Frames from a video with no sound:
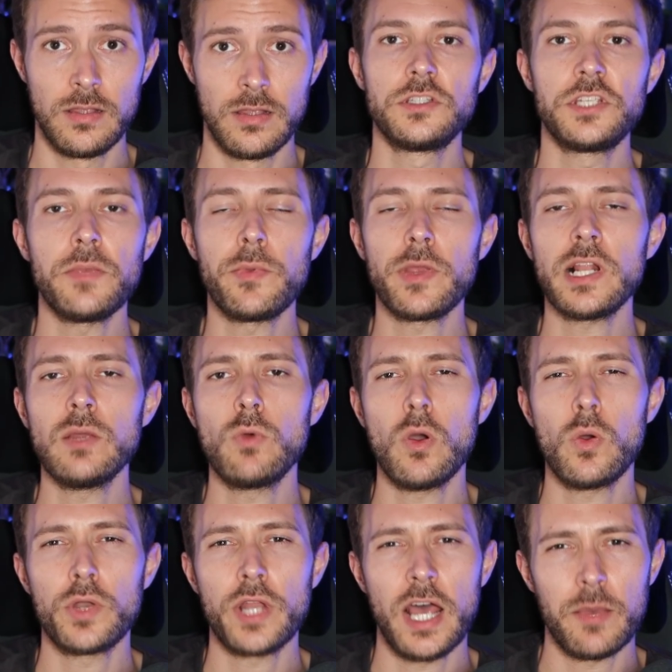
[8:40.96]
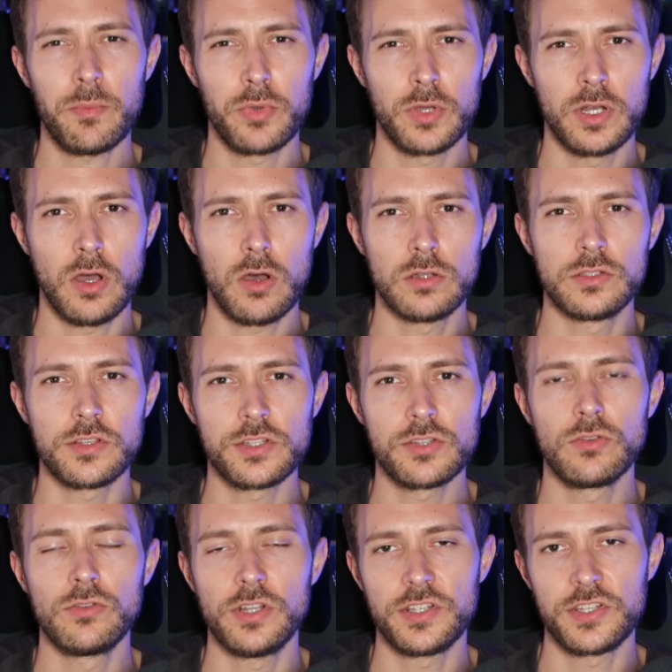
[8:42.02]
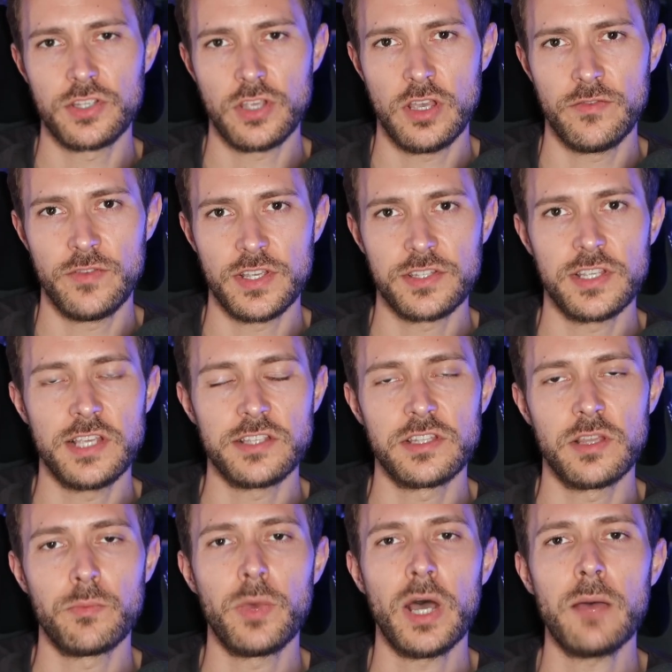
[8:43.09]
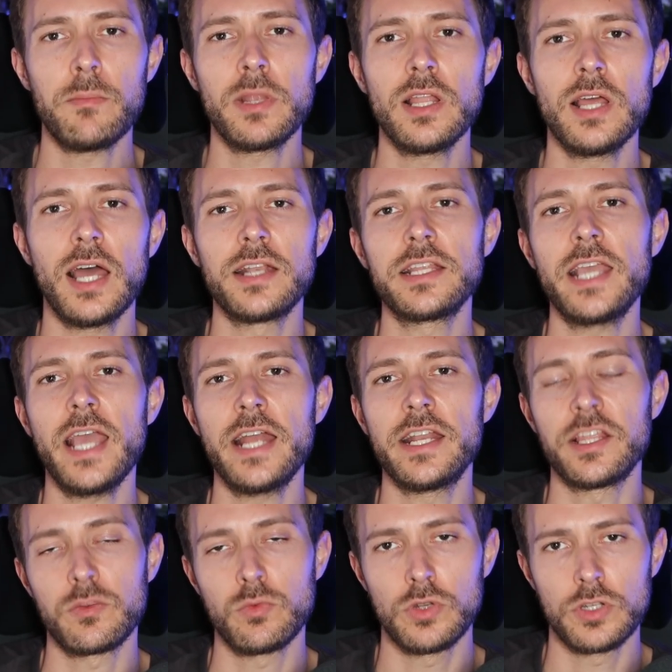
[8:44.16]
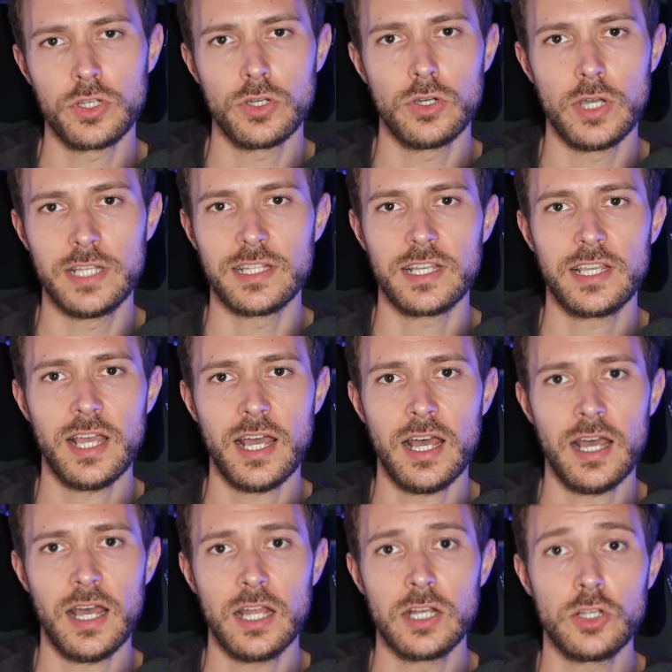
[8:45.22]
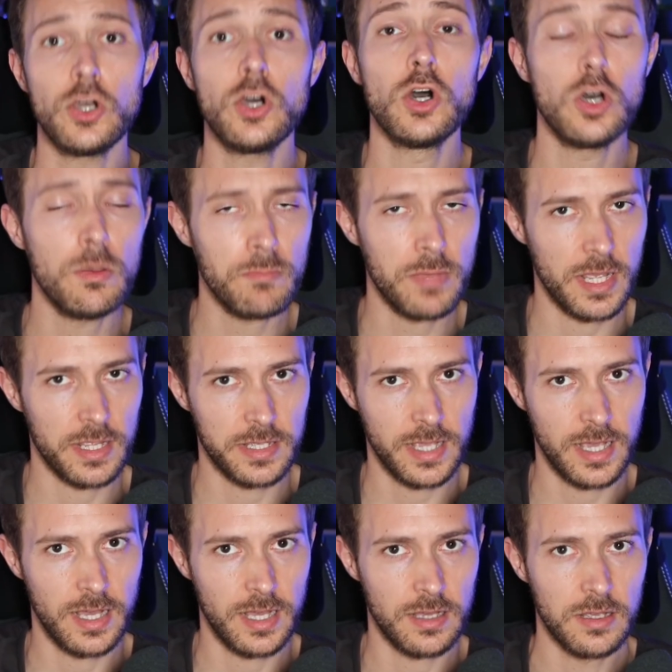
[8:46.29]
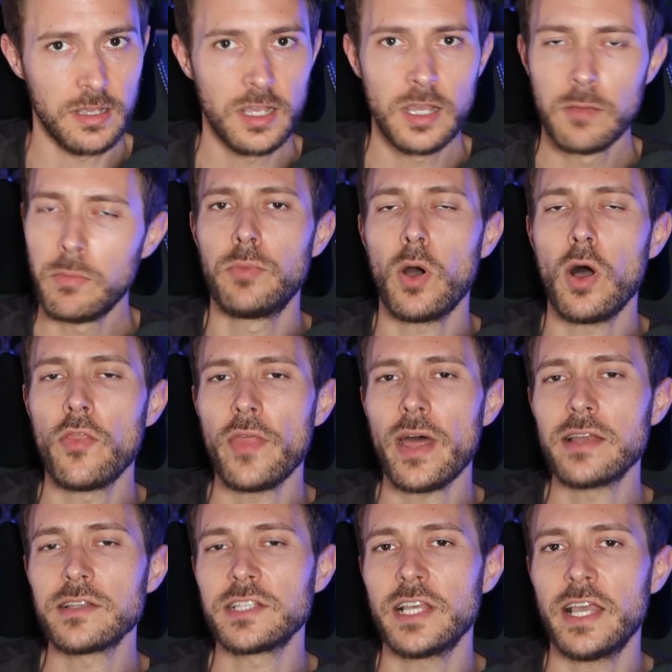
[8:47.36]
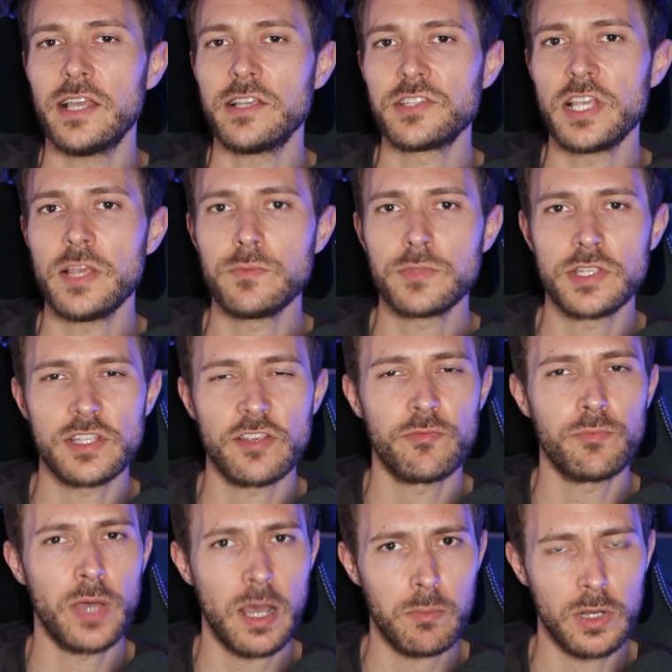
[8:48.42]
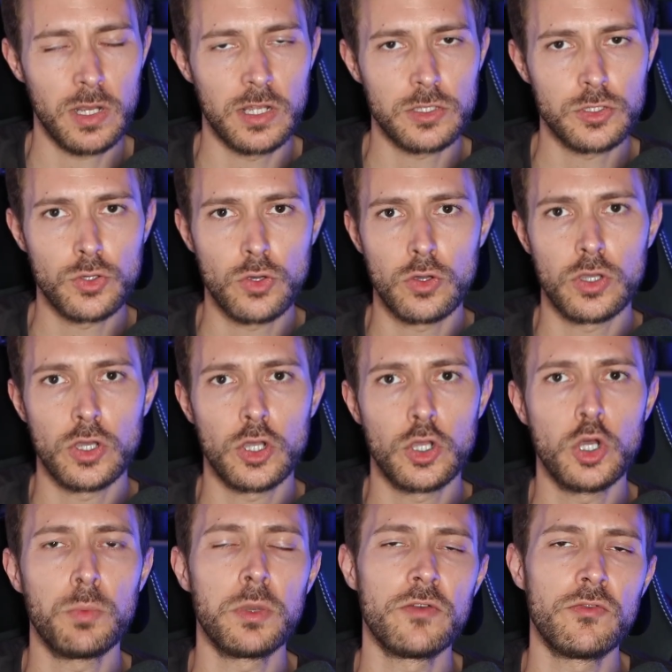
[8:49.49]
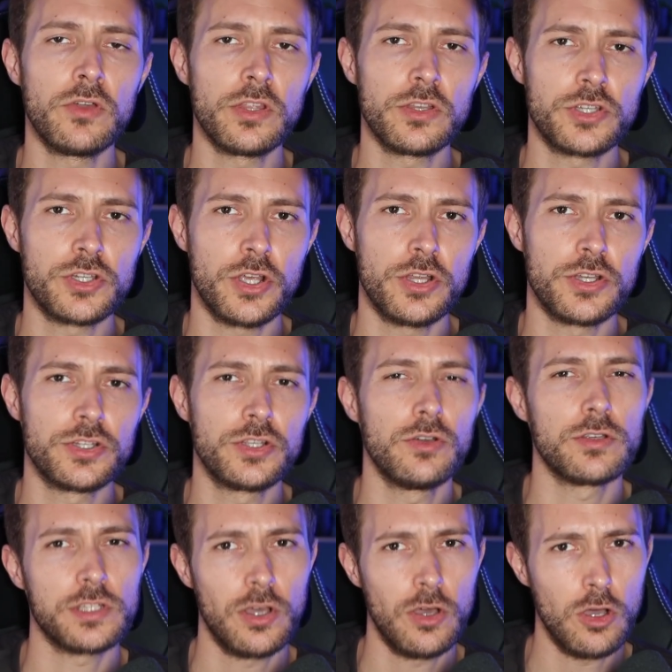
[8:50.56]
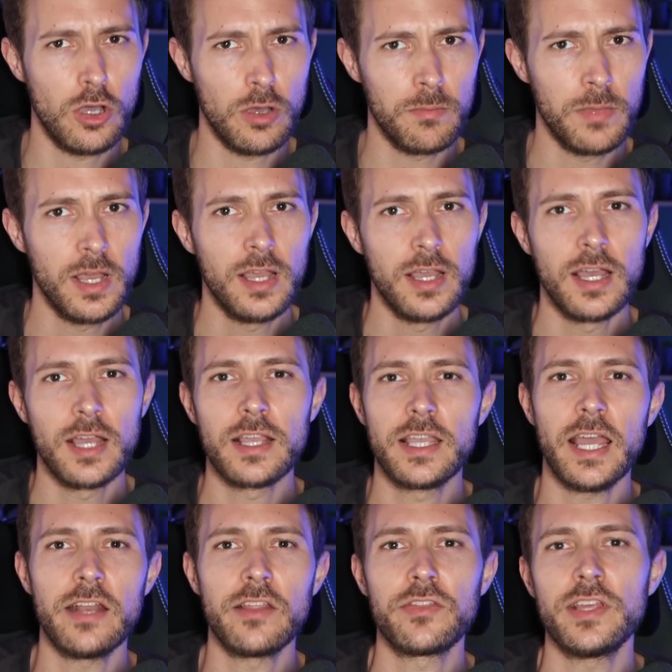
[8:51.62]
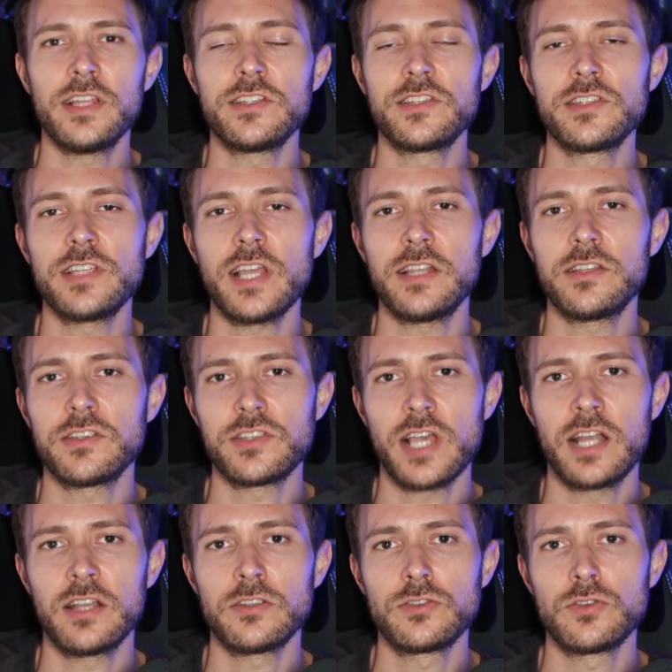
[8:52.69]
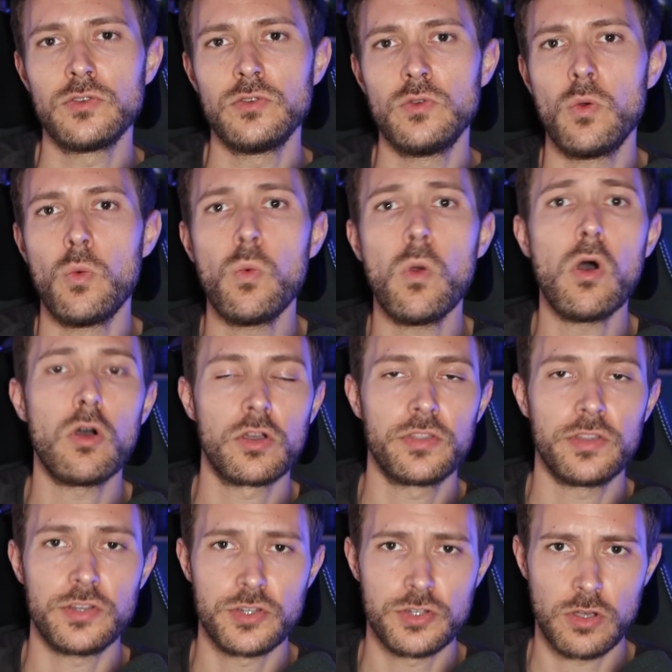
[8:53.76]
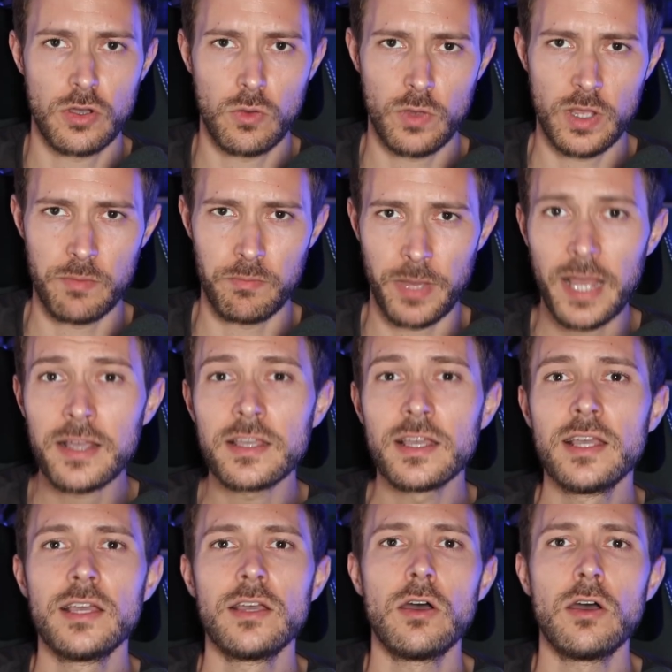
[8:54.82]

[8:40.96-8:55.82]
Typically what would happen on the Sunday service is that Pamela and Kenneth would go in the car and go home by car. But on that day, it seems as if Pamela took a couple of other churchgoers home and Kenneth instead decided to walk the short way back.